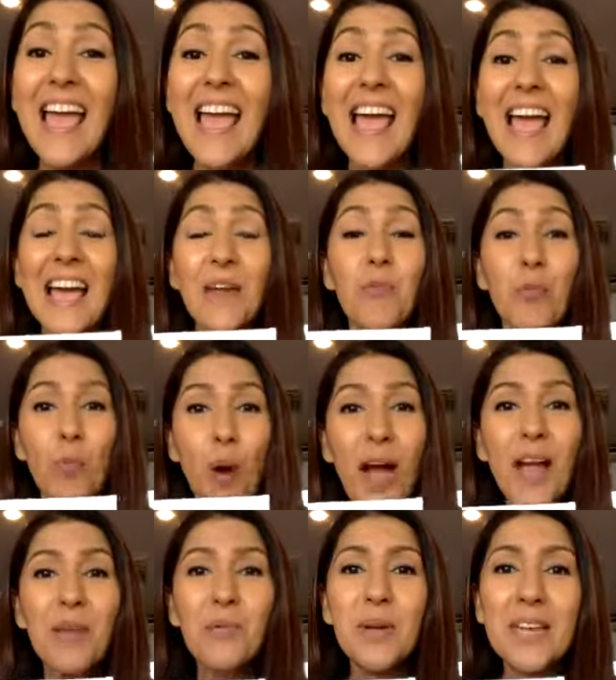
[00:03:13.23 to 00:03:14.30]
And why
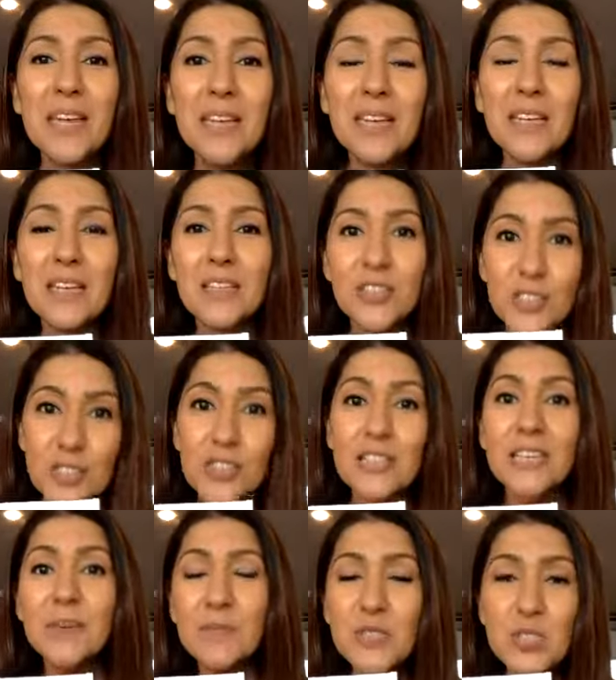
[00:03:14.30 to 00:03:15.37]
we just
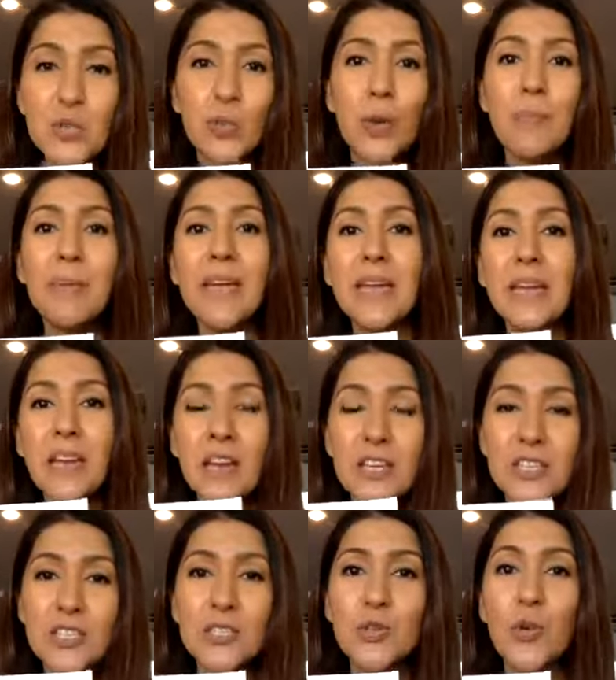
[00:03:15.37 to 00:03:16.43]
keep swimming in our
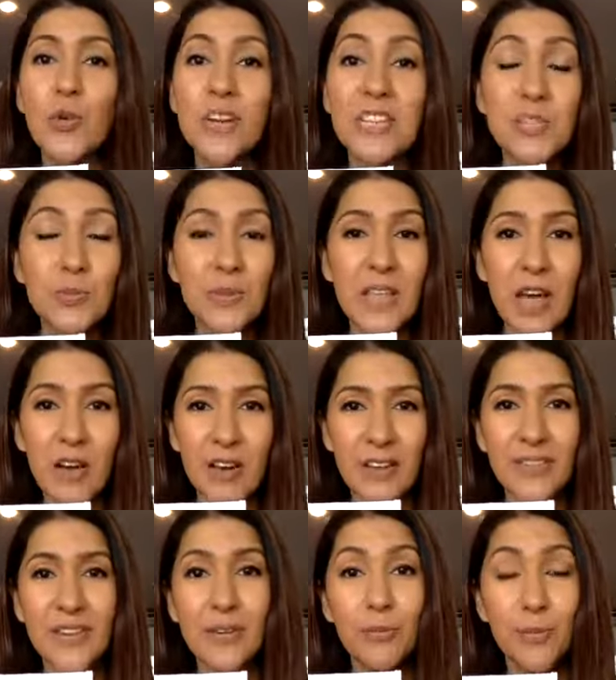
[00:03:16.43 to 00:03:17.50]
stories without
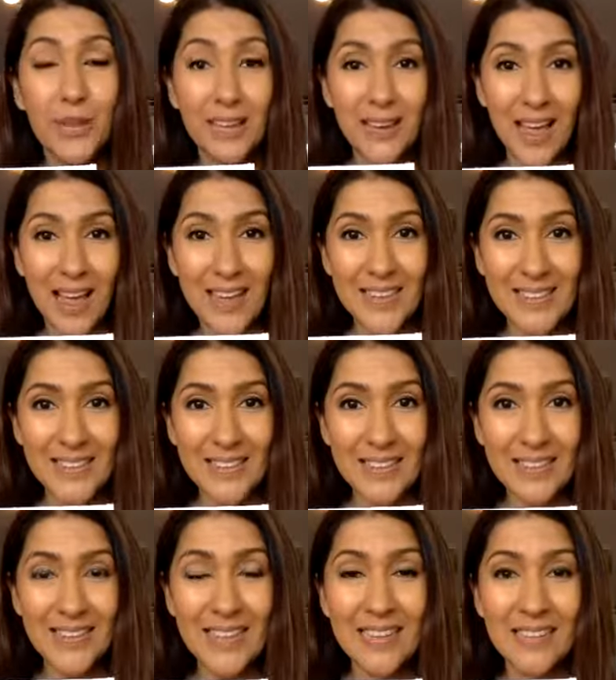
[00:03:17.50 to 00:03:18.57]
even realizing
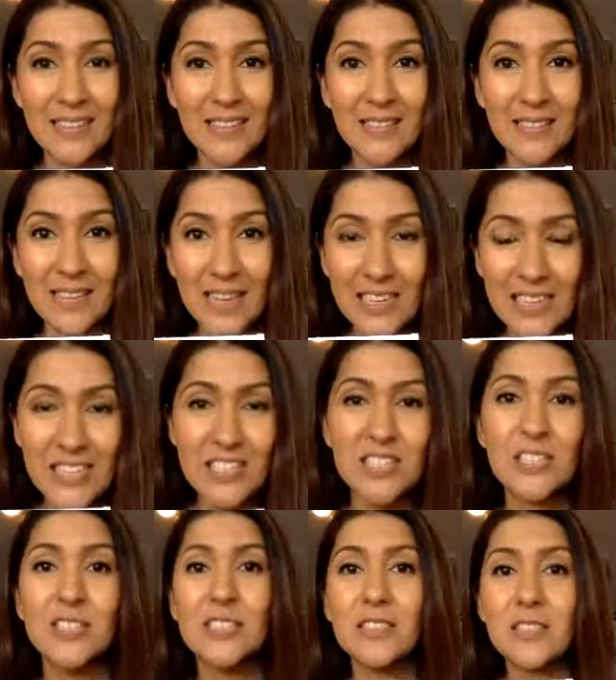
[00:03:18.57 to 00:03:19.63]
that that's
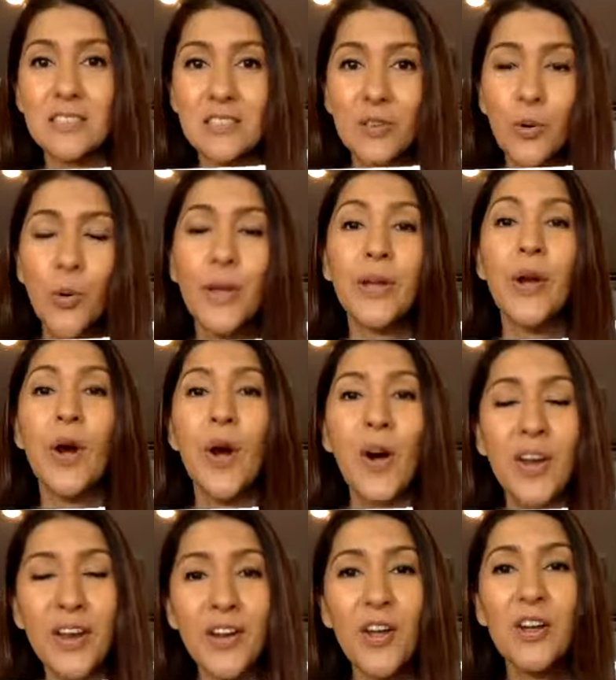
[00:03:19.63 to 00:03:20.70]
just going on
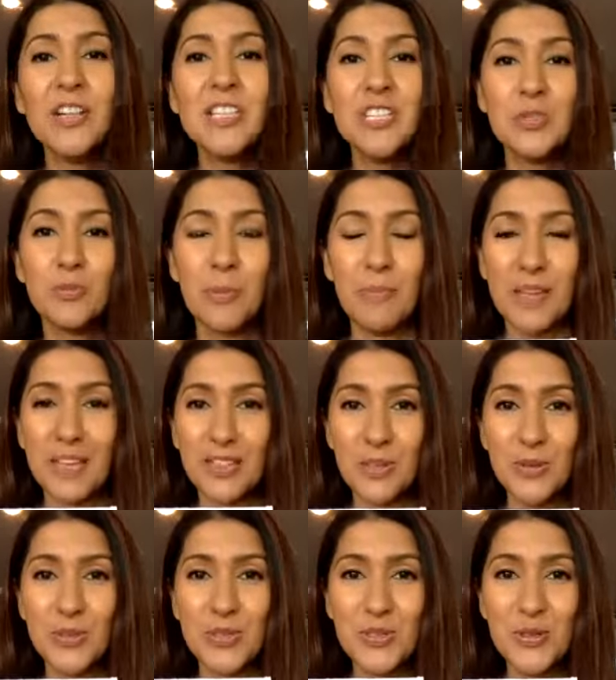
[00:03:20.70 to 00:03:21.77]
and on, swimming in
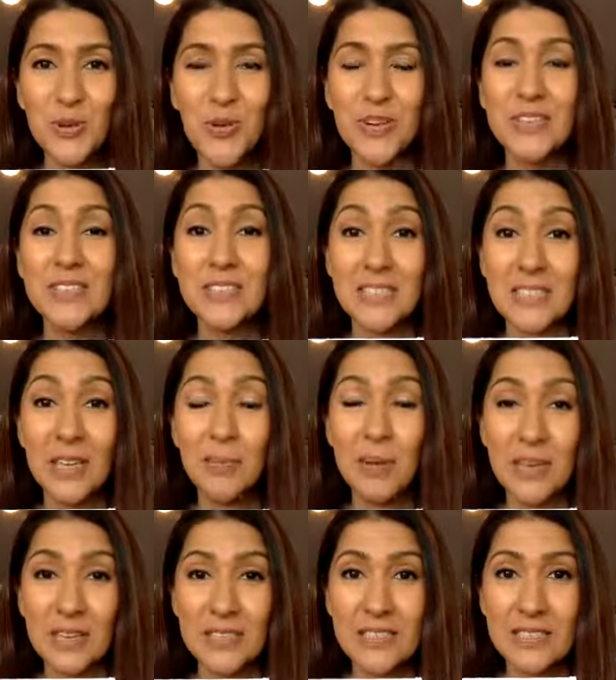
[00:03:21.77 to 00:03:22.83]
those stories is keeping
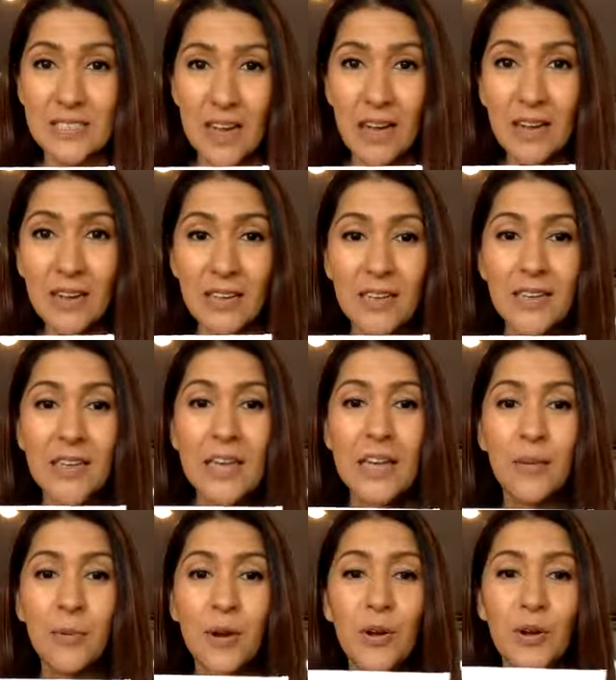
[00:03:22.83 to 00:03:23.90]
us stuck.
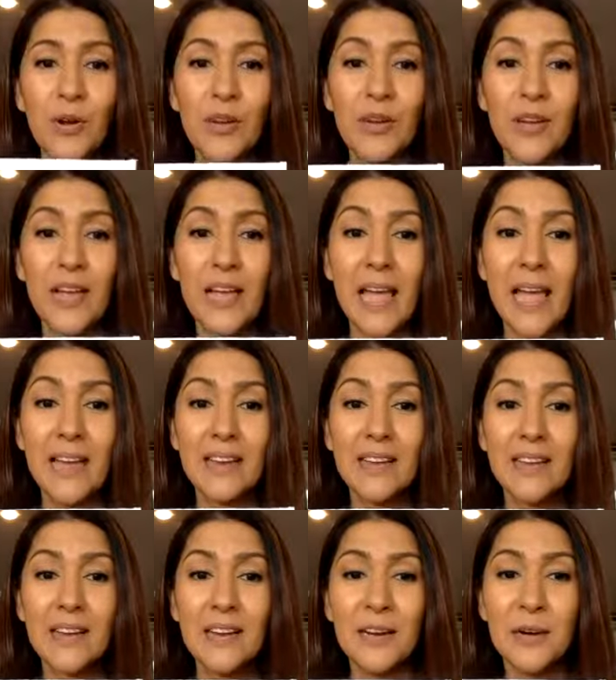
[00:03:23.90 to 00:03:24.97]
We're gonna look at,
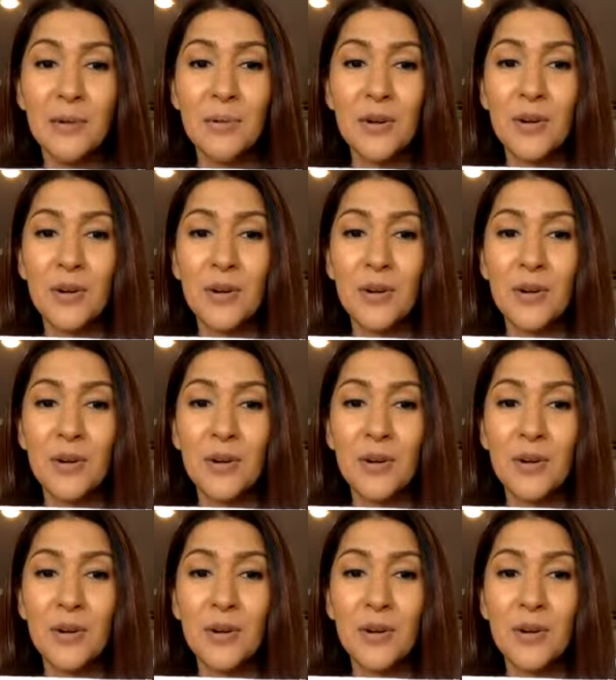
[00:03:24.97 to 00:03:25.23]
I'm